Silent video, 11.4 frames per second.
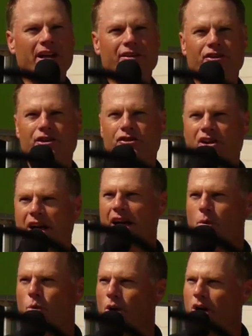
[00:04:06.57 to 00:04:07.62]
only has this
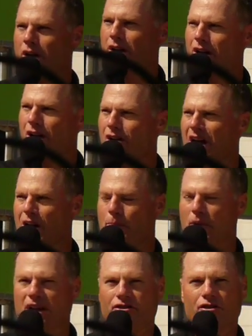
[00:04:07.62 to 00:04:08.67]
guy won a
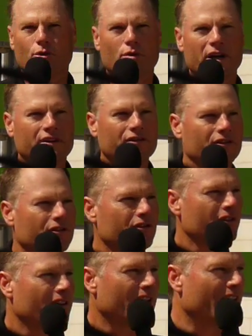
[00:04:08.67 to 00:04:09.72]
lot of bicycle races,